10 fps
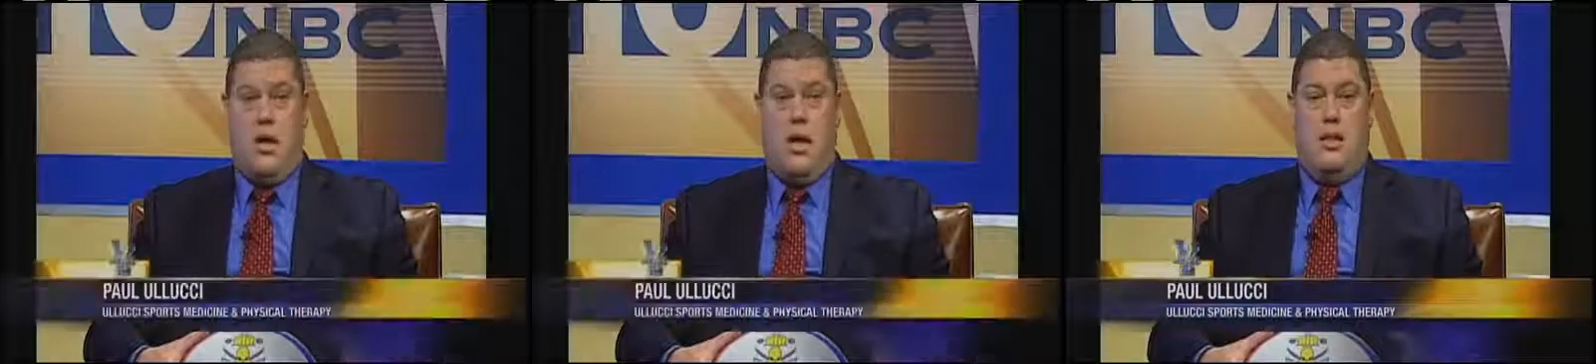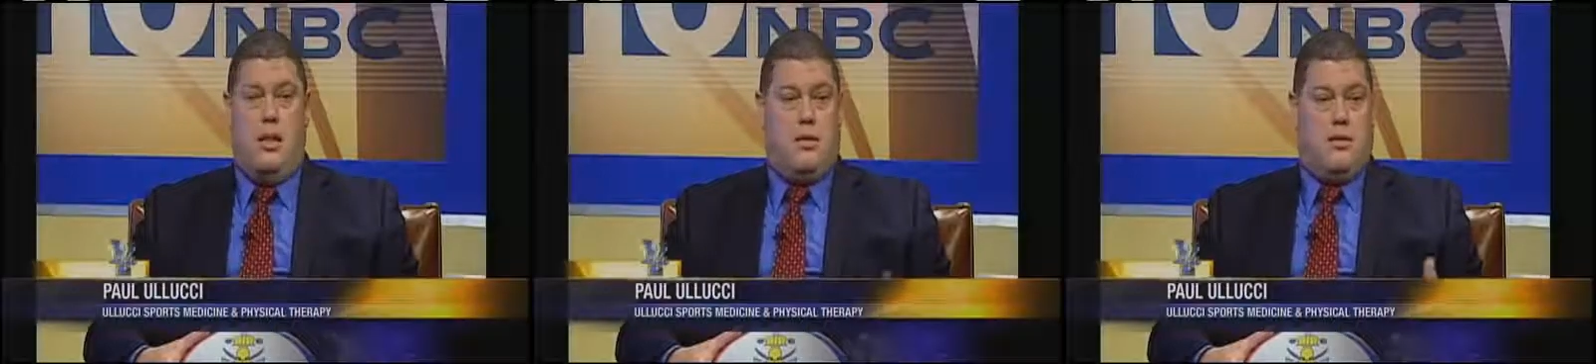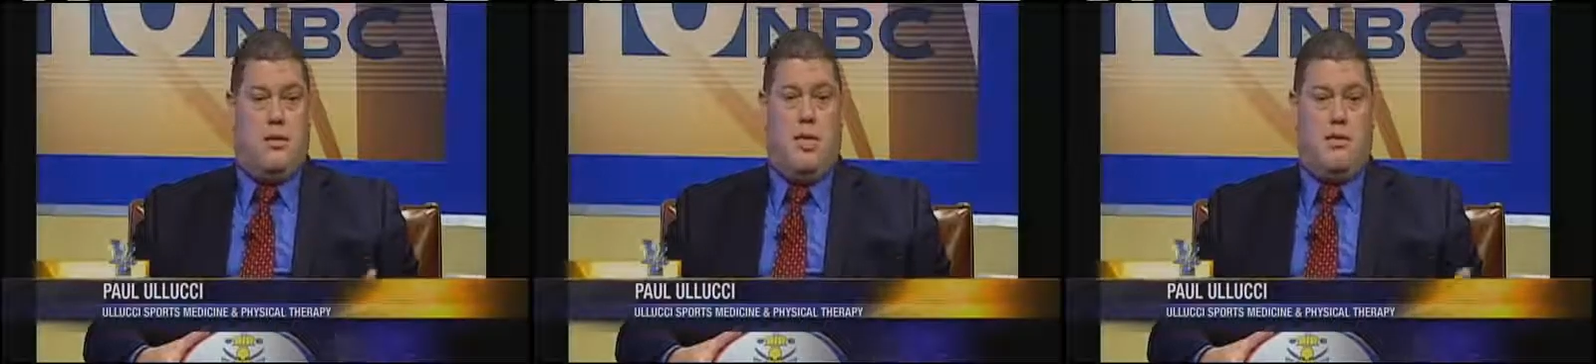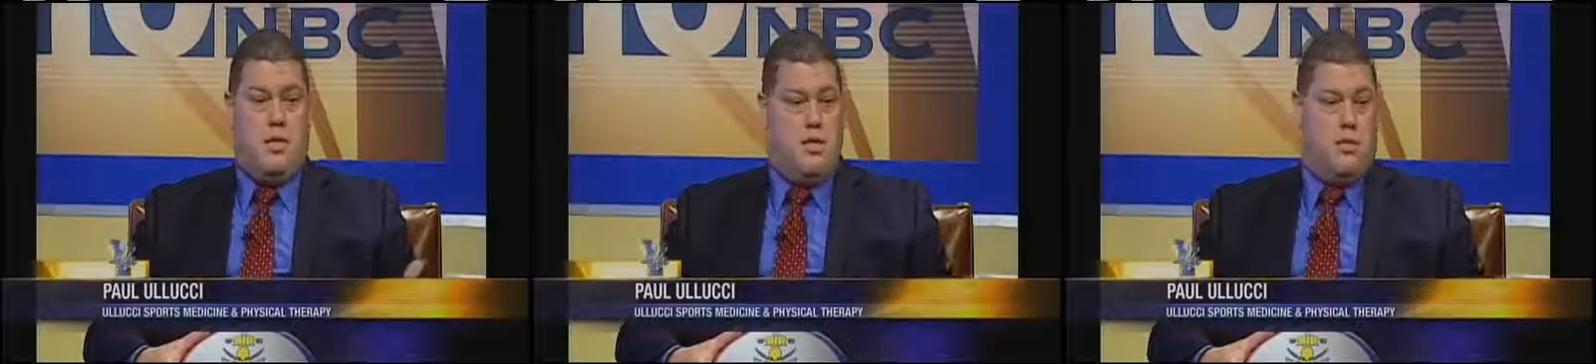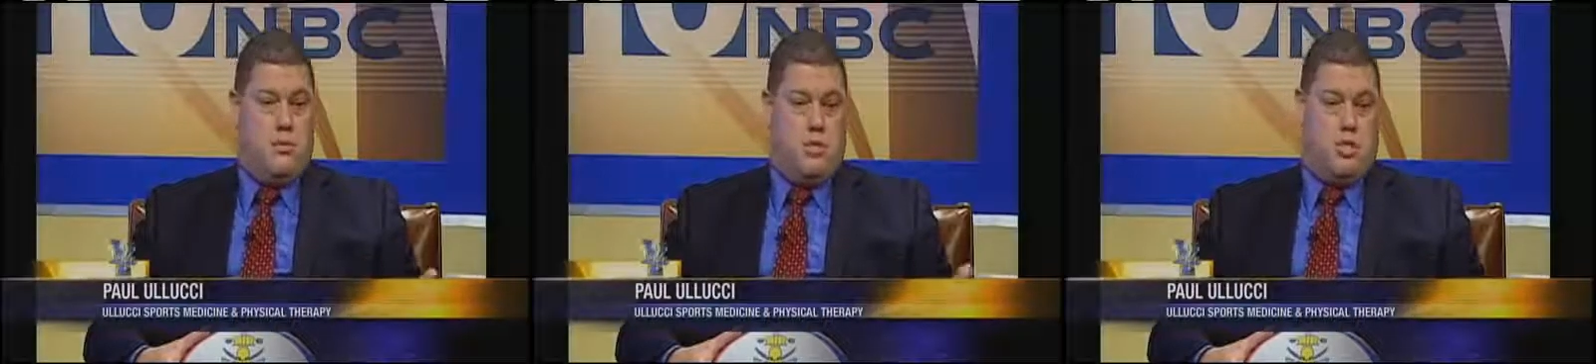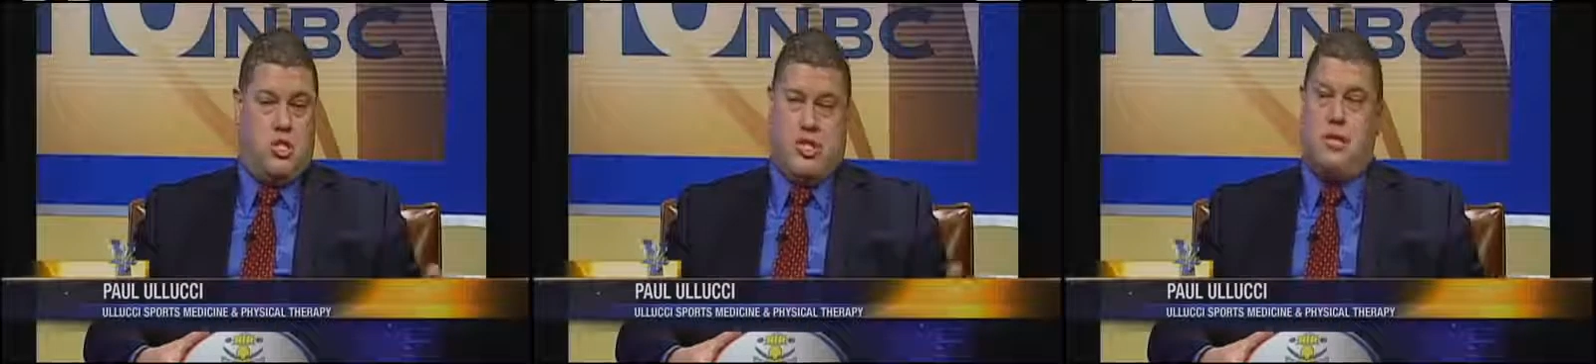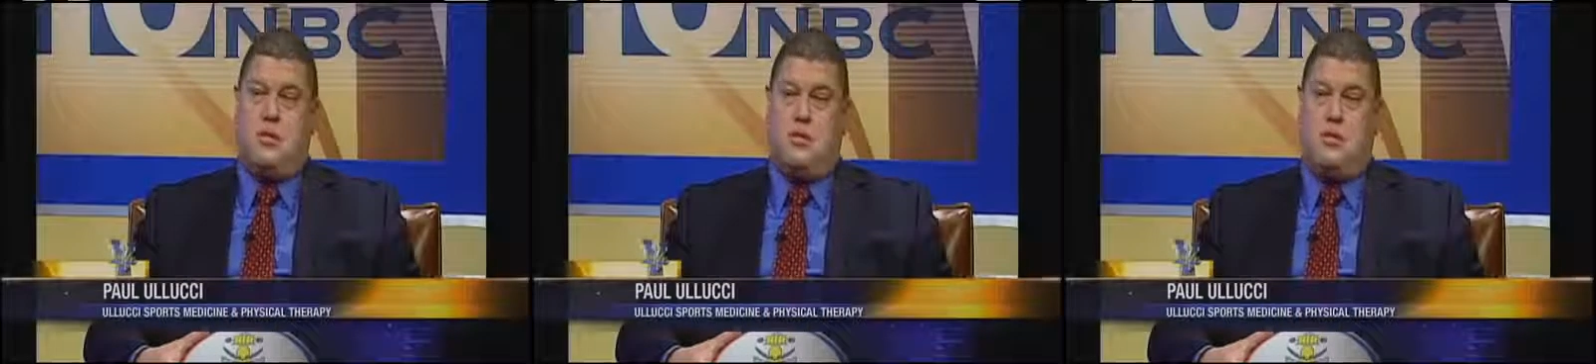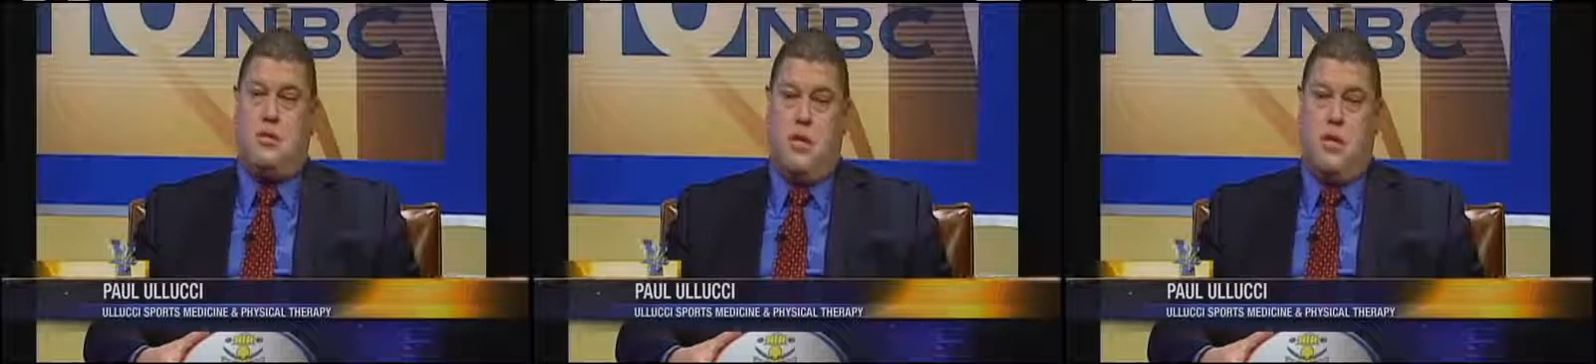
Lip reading: and then at the same time teach them skills,